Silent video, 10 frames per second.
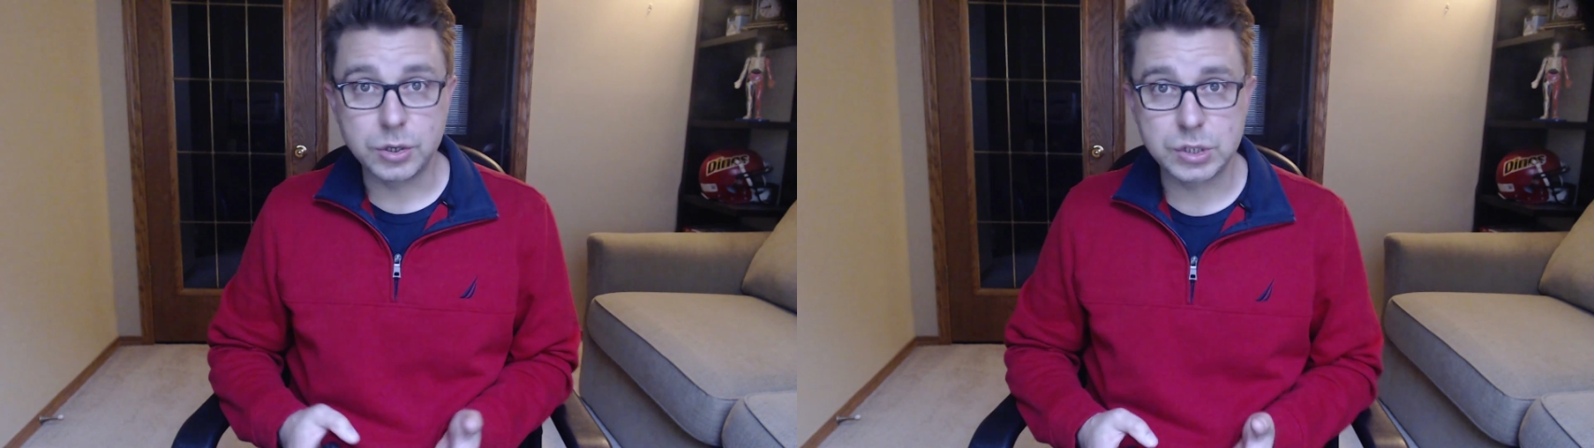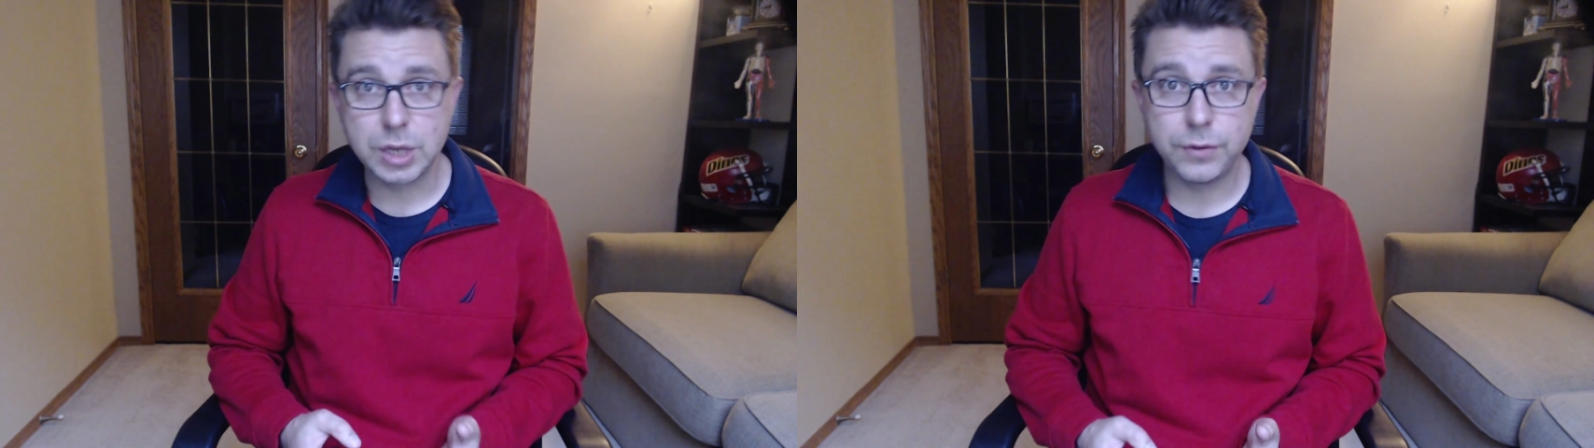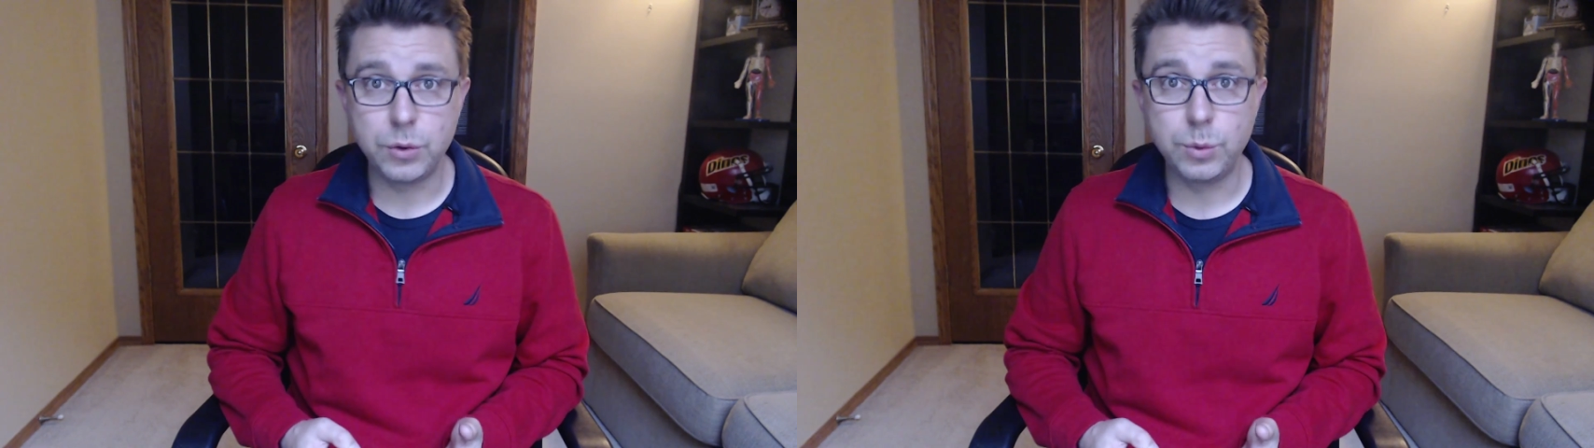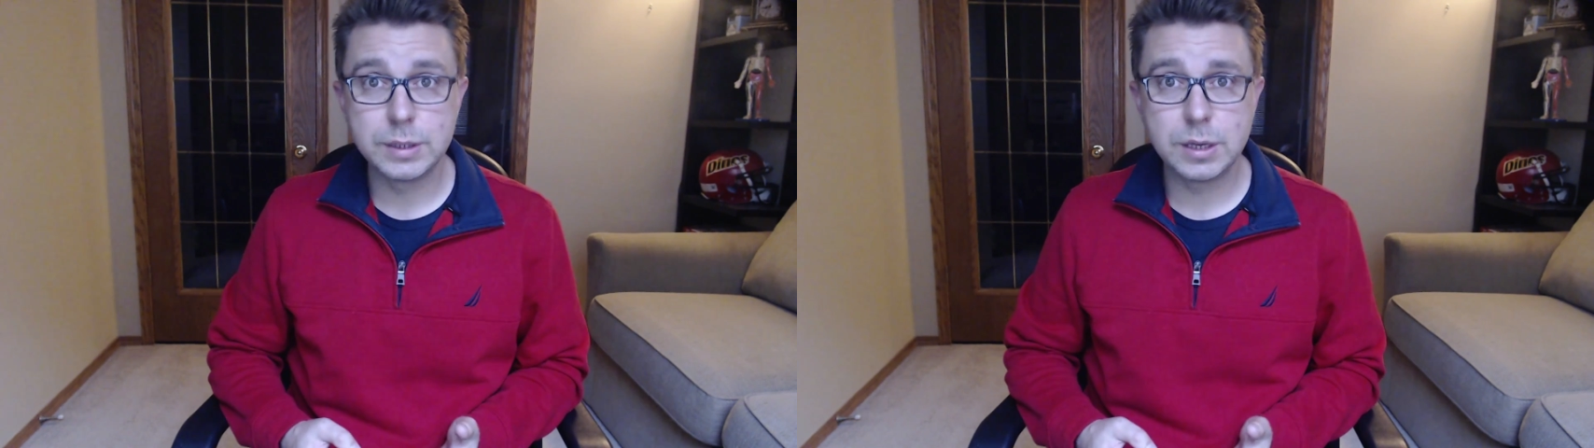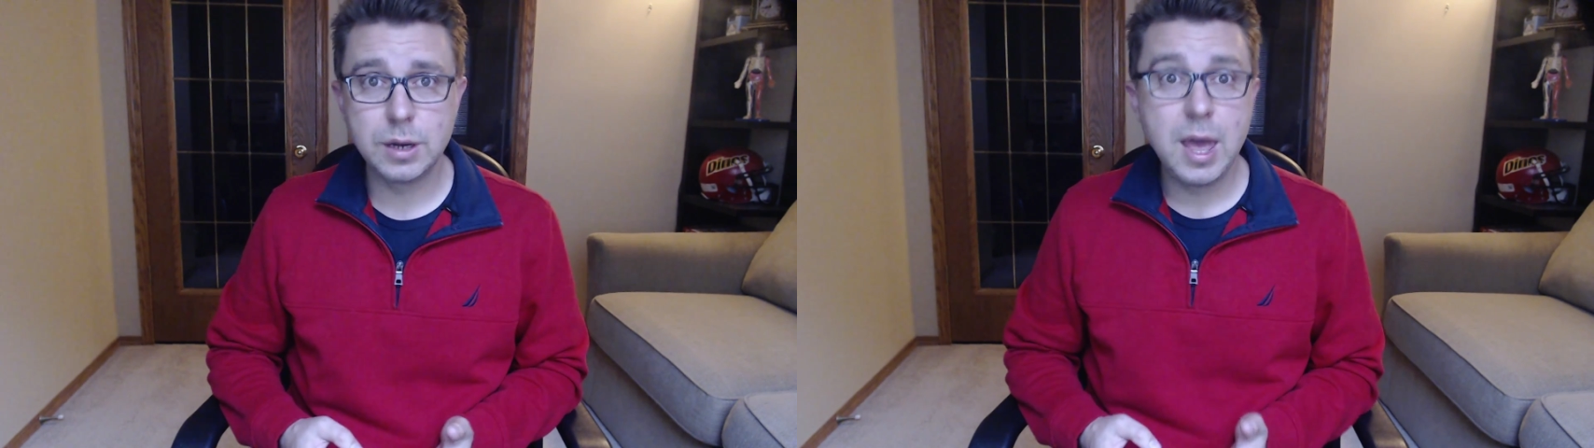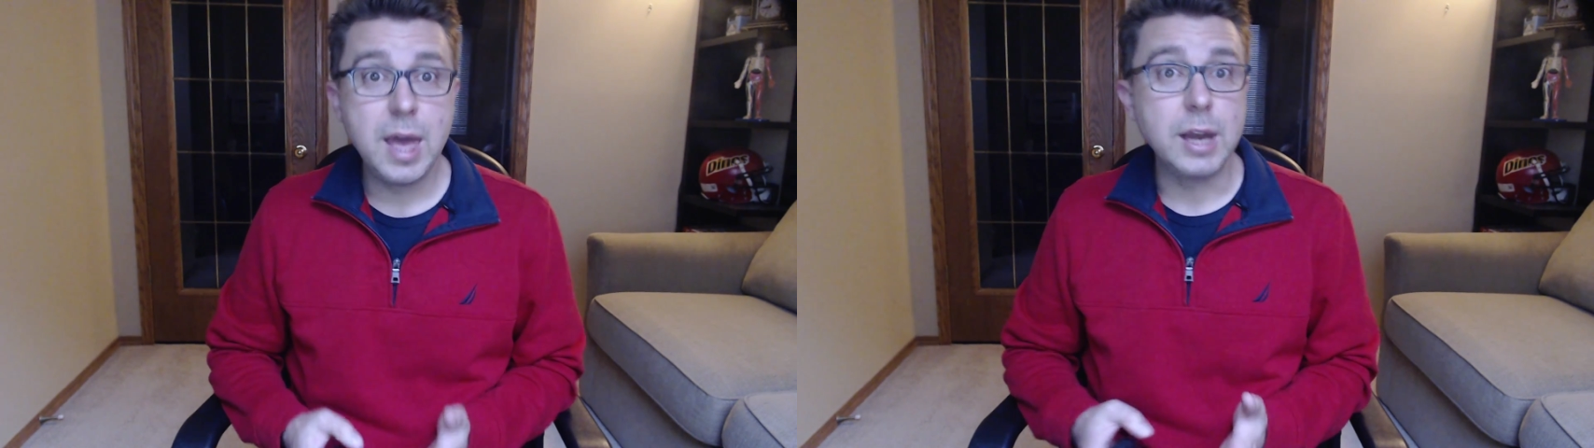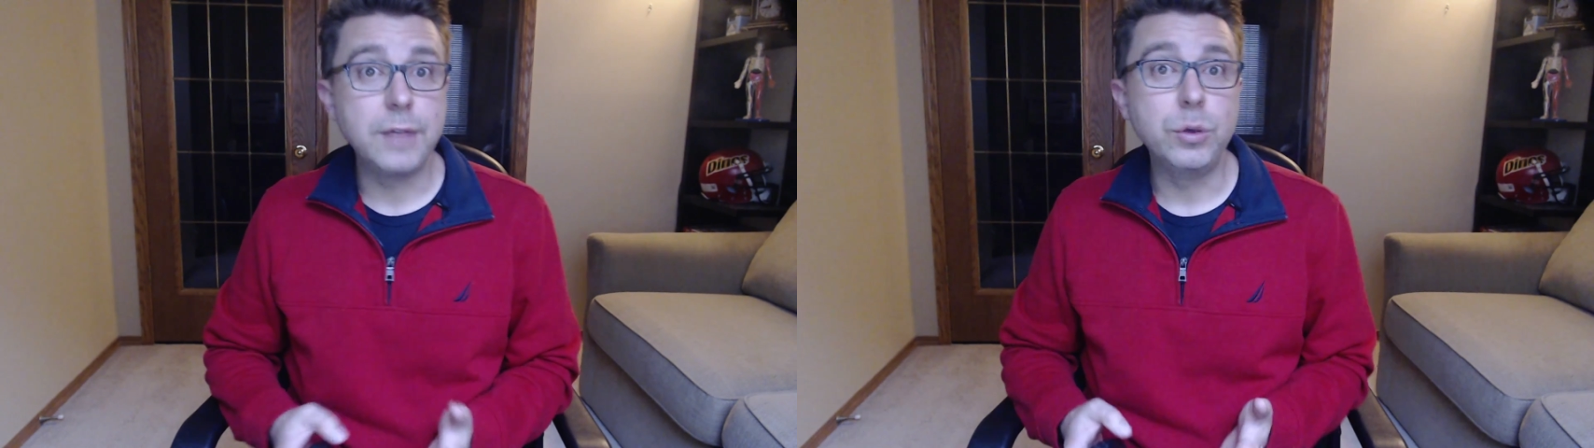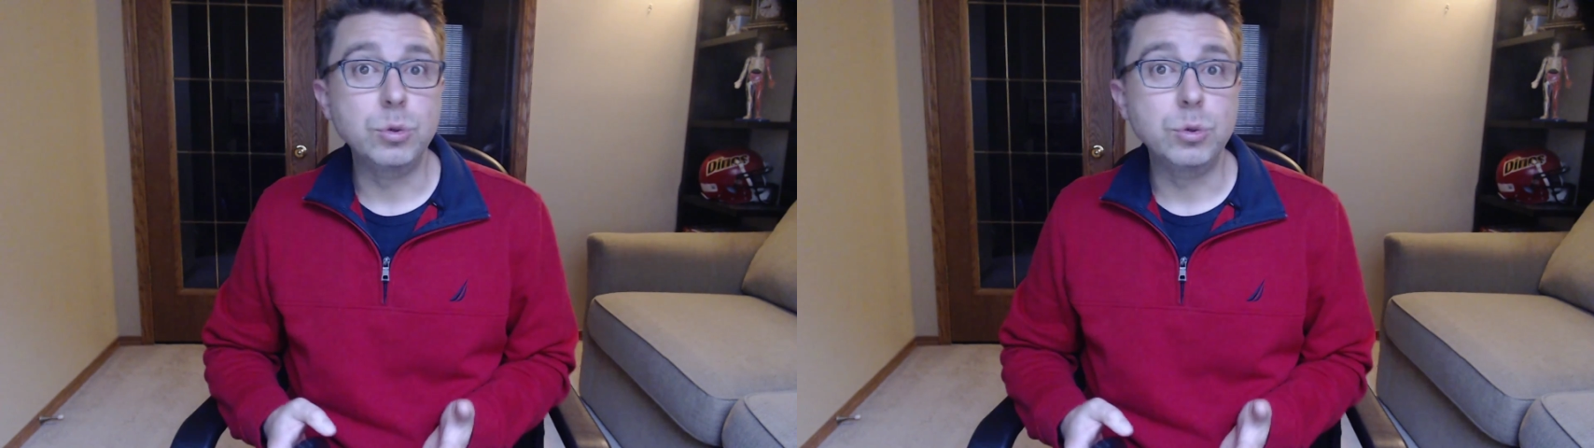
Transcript: Stefan Wilson, and if you